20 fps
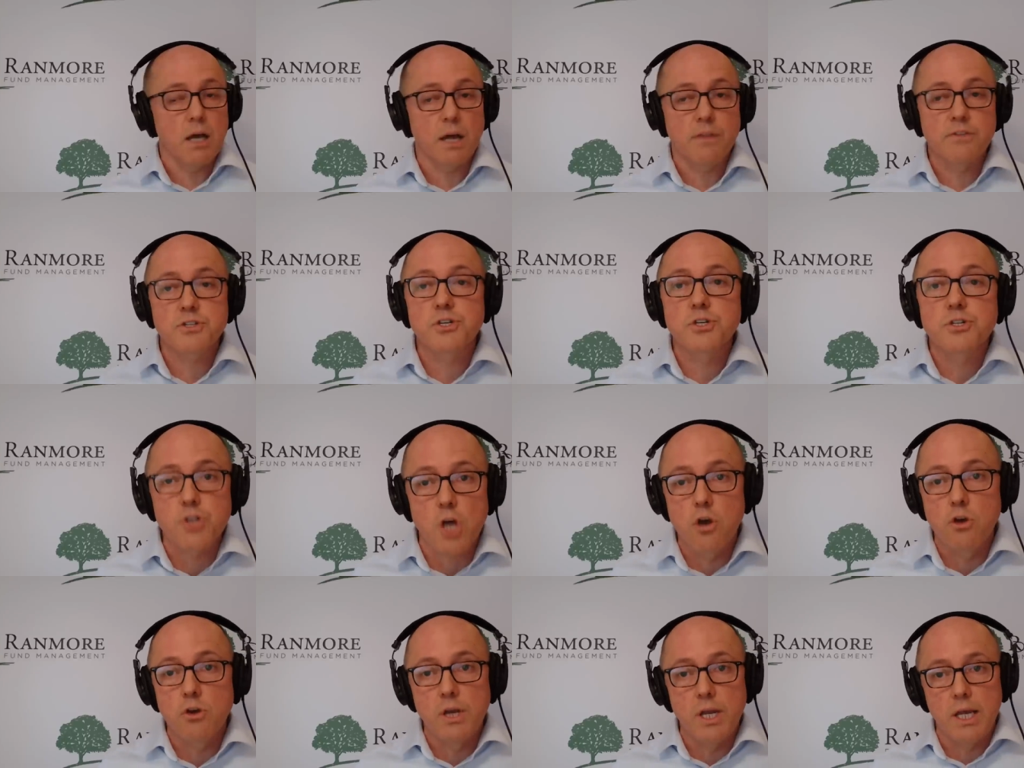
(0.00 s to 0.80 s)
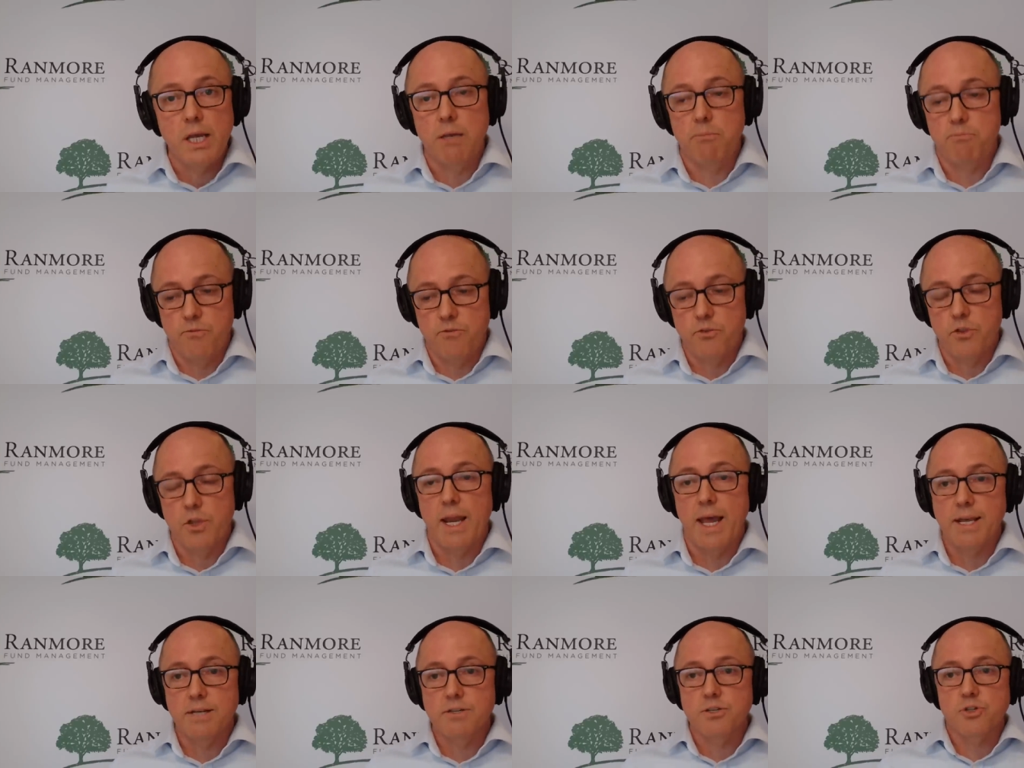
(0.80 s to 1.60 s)
Now, this is only for the
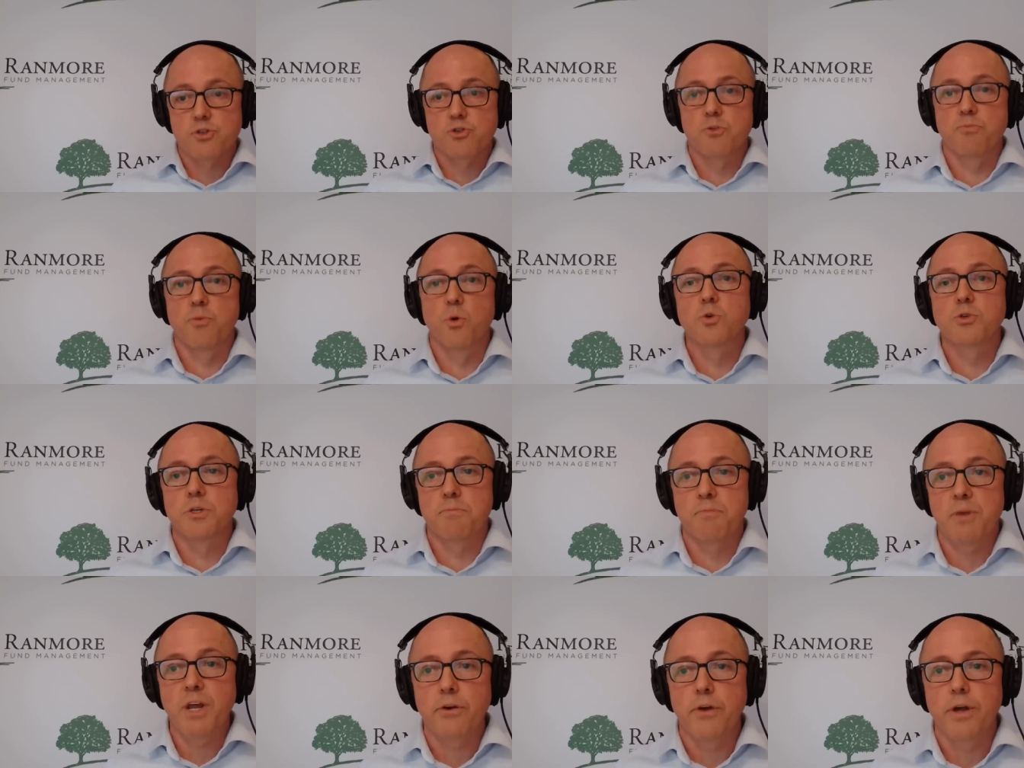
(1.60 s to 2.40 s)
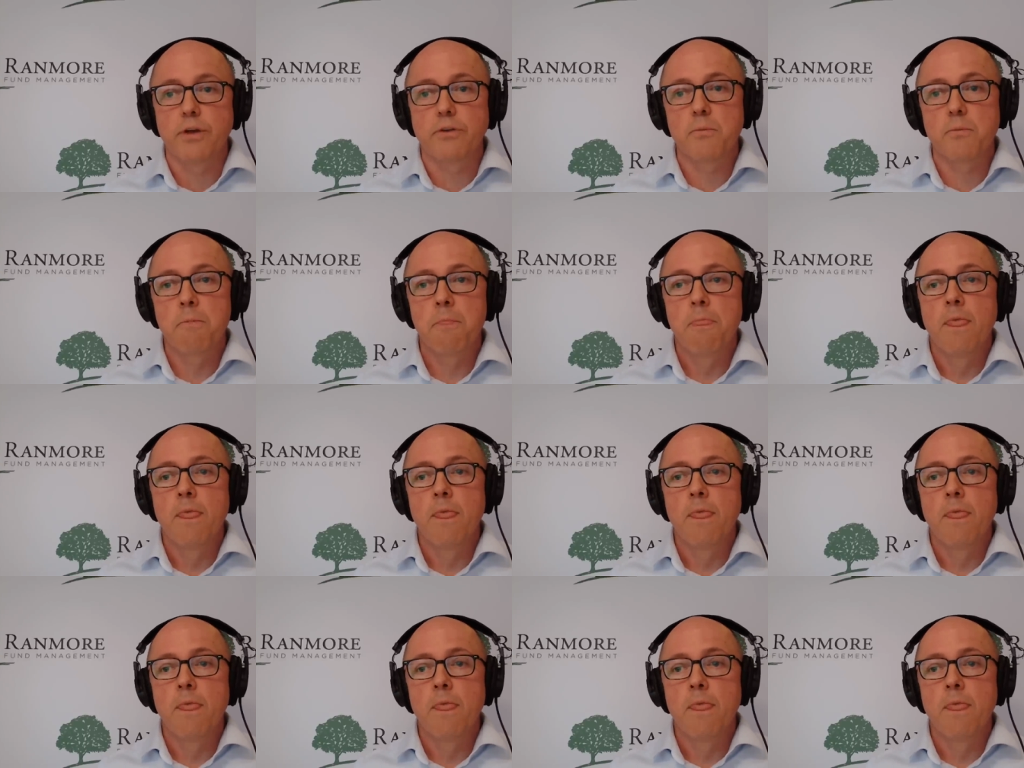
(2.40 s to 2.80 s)
latest reported period,